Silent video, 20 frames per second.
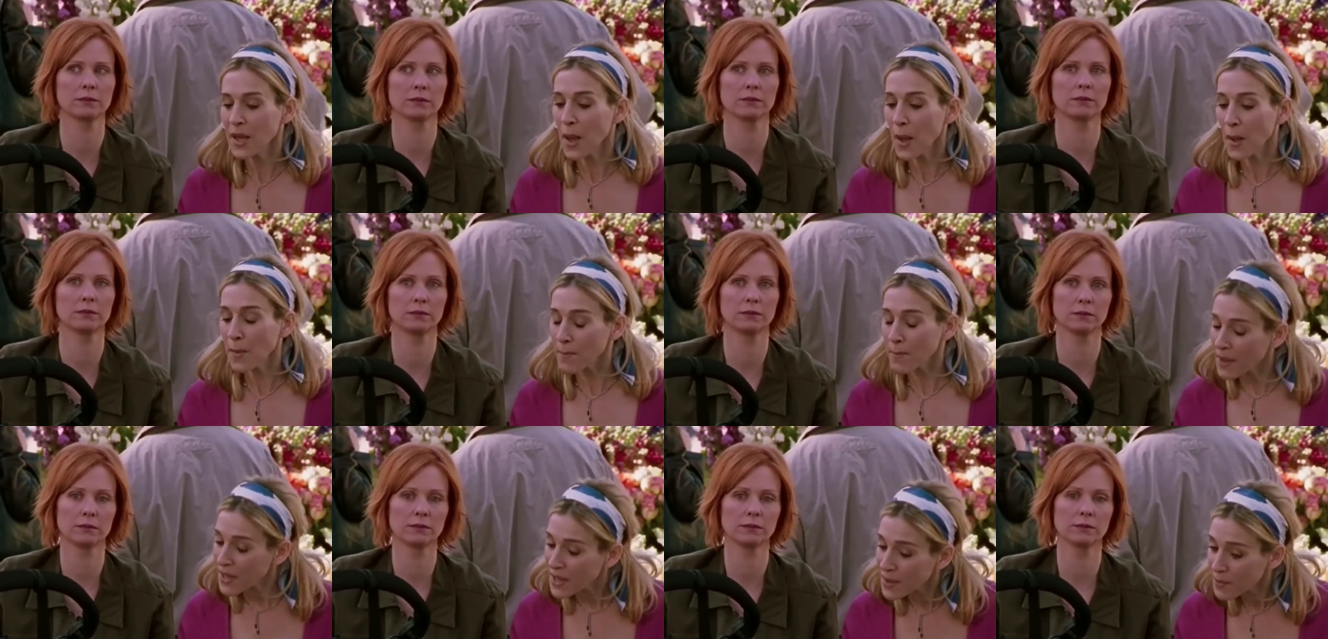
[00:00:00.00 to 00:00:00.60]

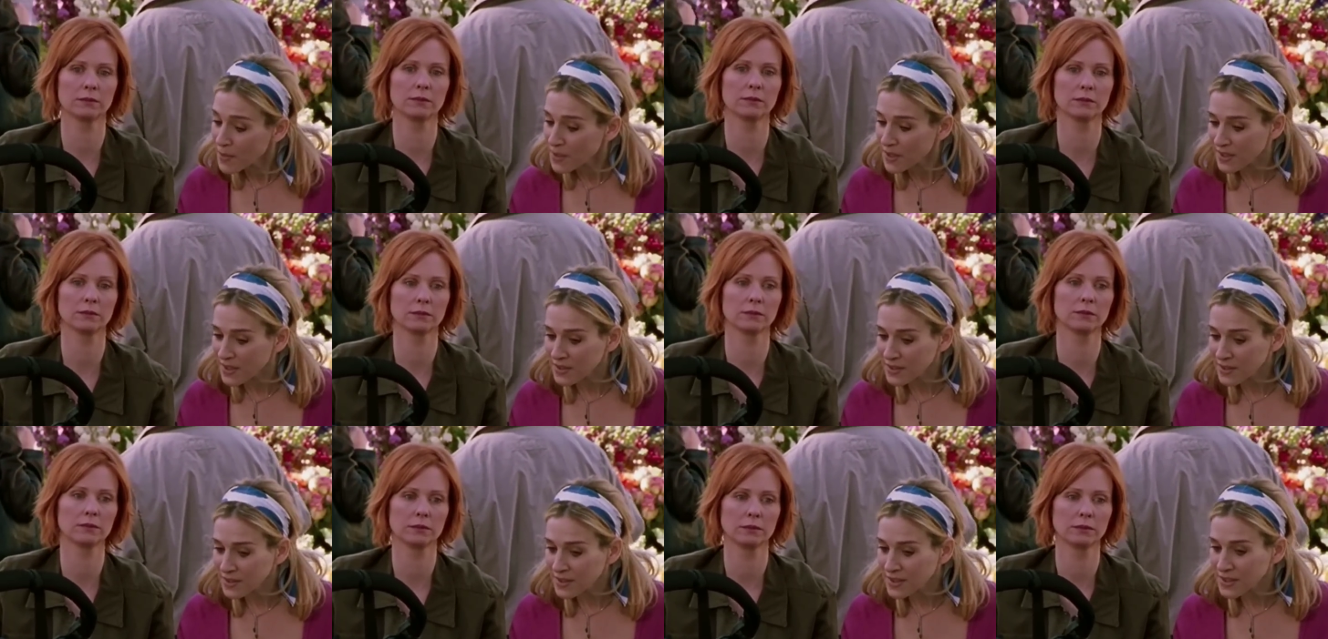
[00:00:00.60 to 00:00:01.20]
Speaker 1: Maybe
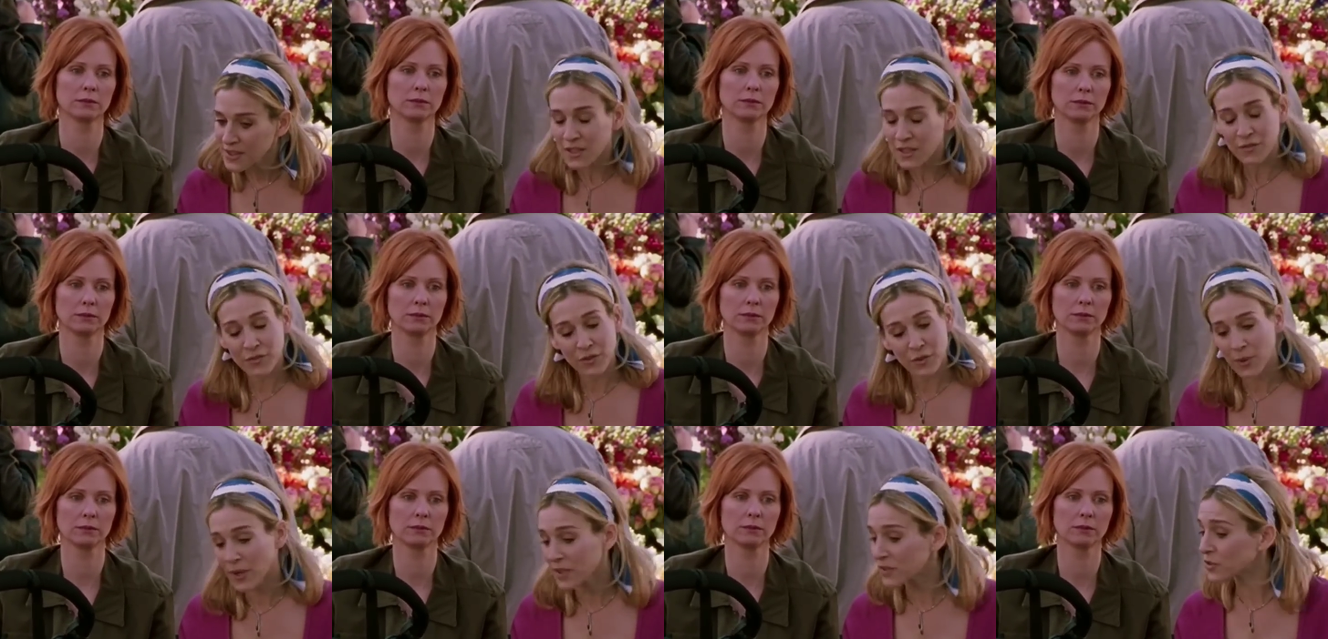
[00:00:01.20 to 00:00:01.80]
if
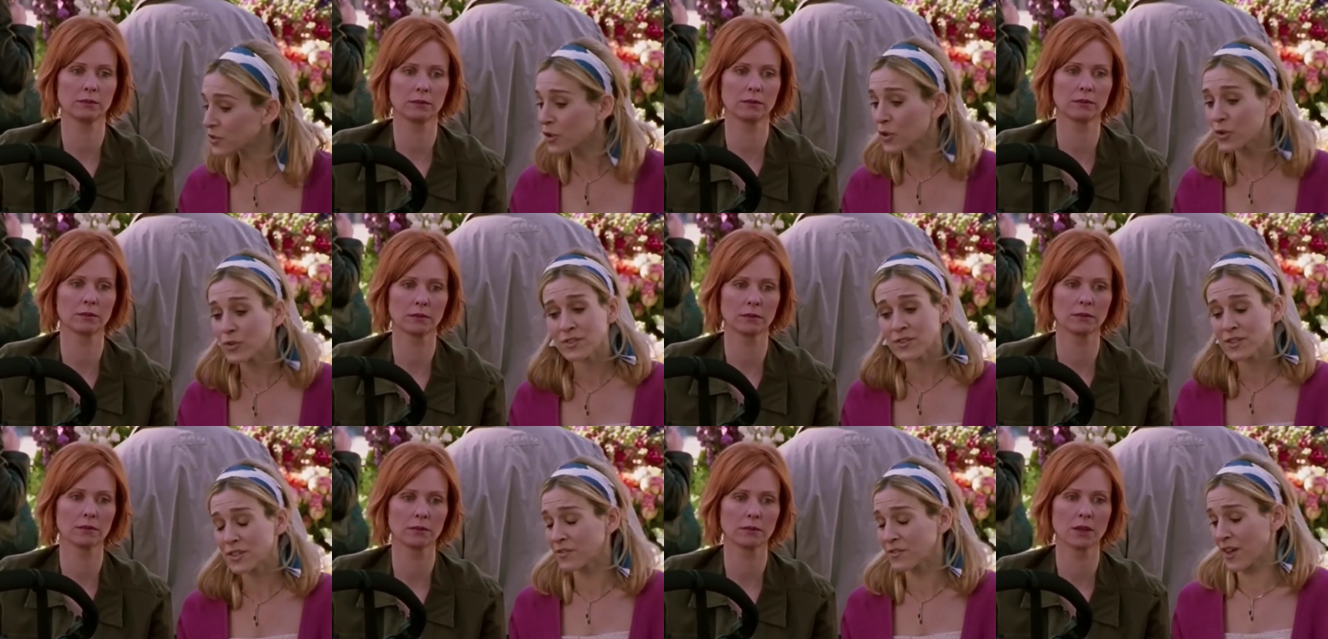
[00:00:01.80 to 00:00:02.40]
you had told
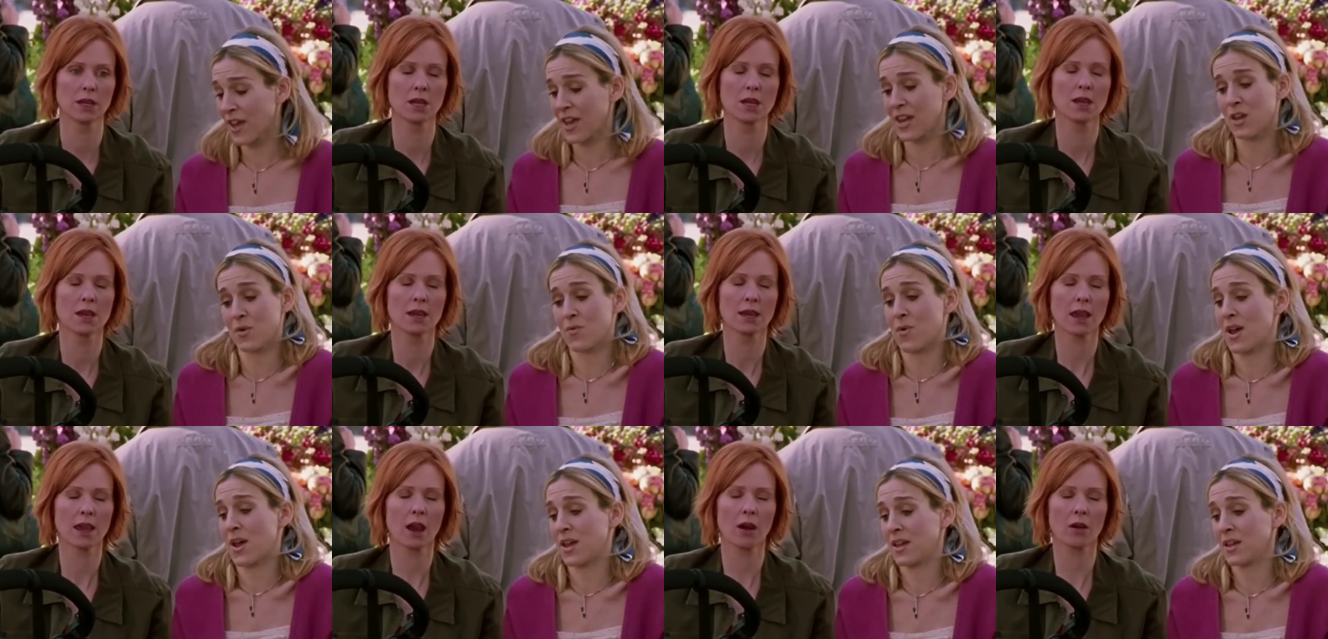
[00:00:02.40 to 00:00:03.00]
Steve
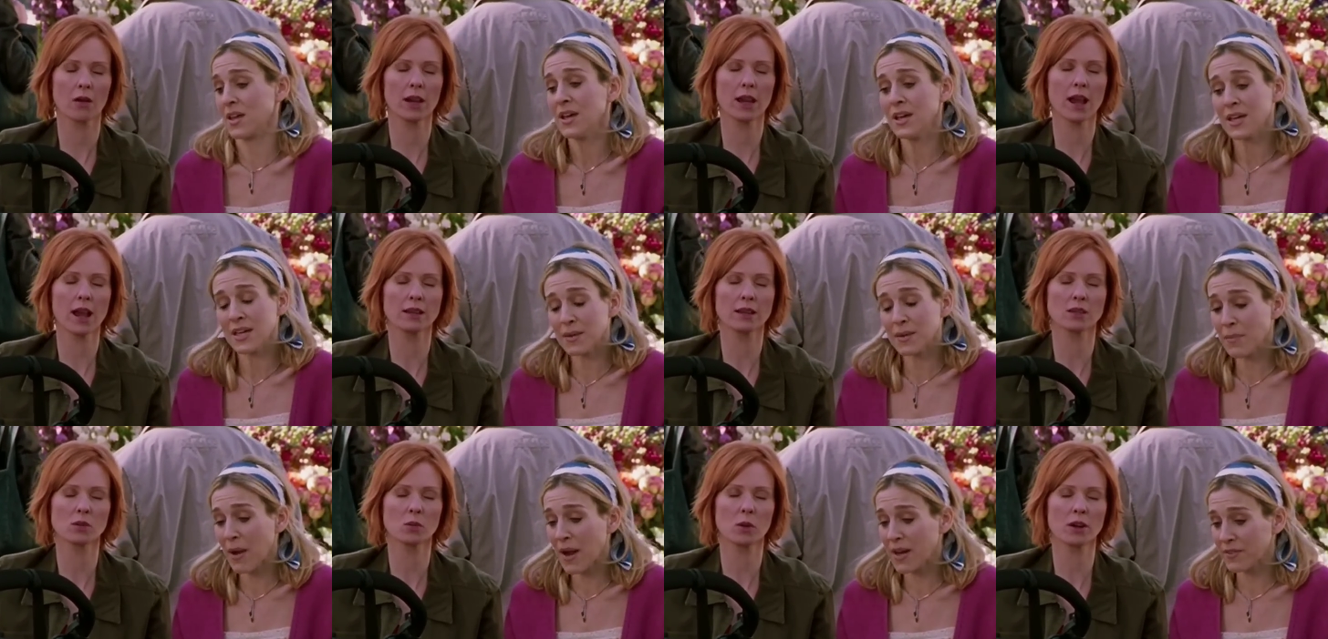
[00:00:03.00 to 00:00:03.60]
anyway. Harry, I
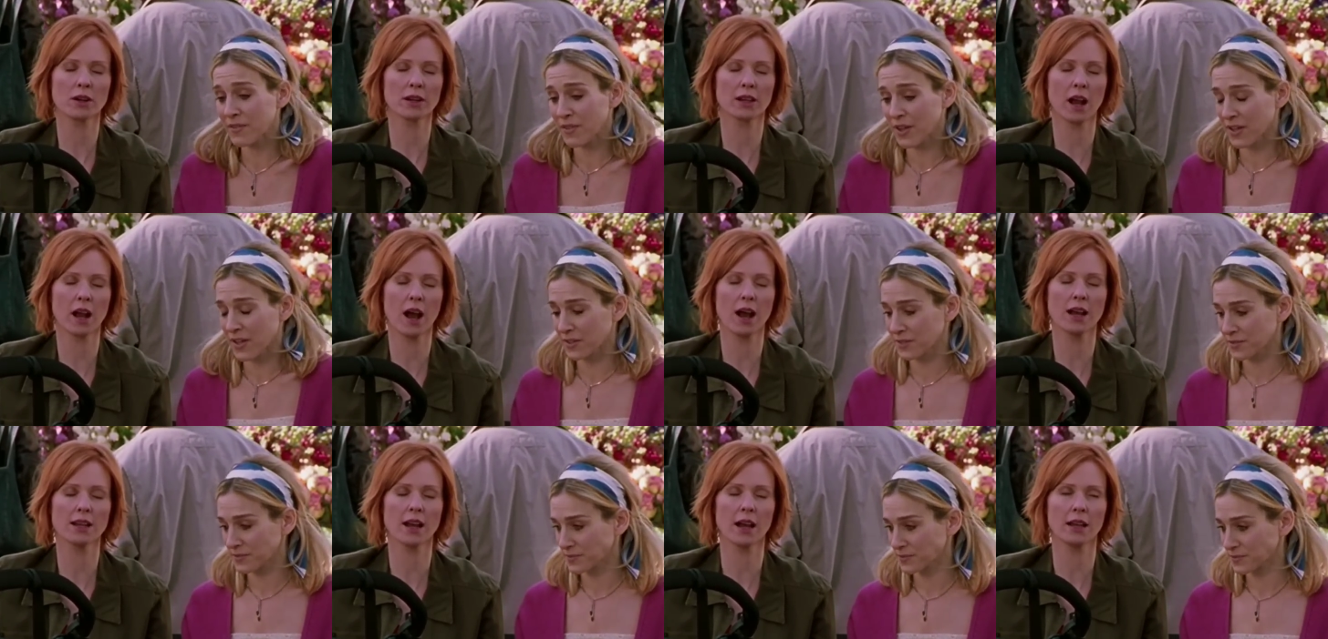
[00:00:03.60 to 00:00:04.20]
swear to
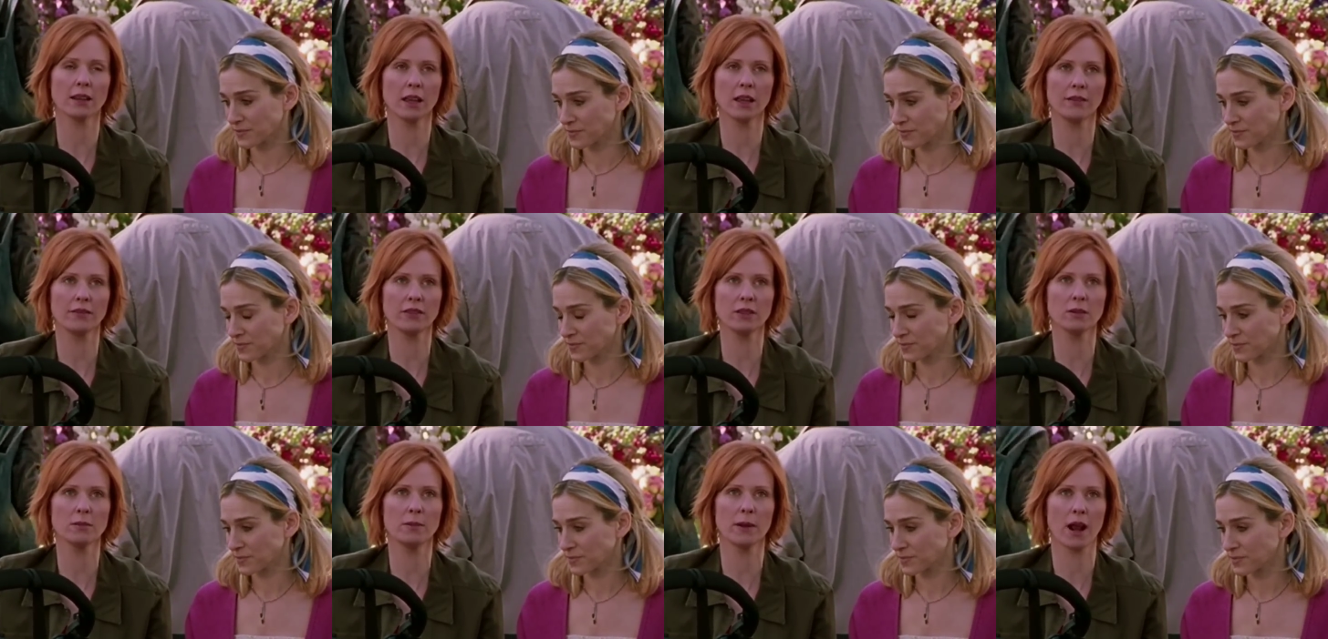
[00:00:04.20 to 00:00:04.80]
Speaker 2: God, I love
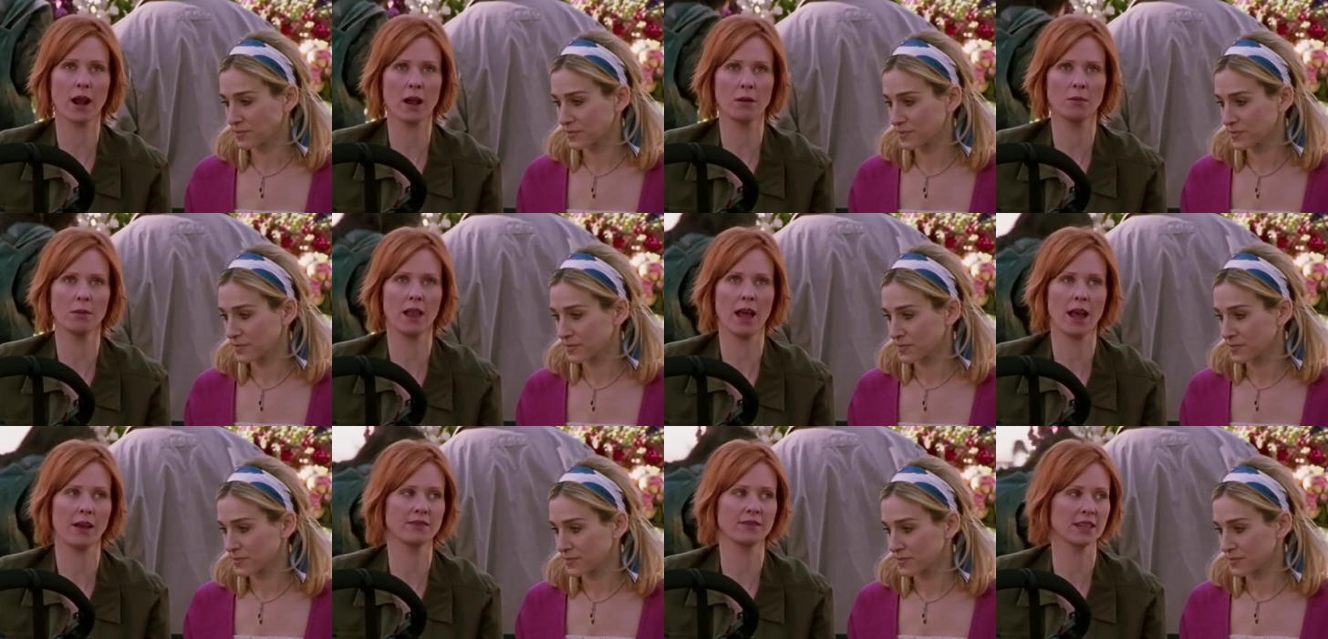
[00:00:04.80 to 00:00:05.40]
you, but I will
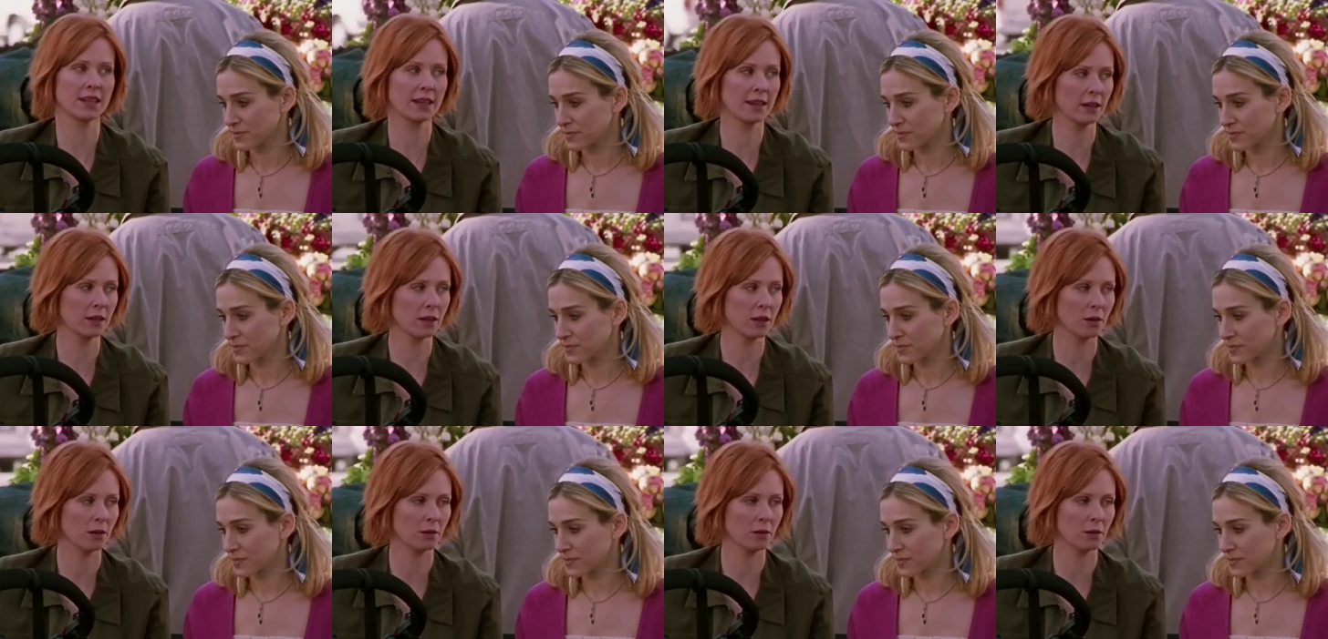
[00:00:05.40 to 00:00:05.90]
have to kill you.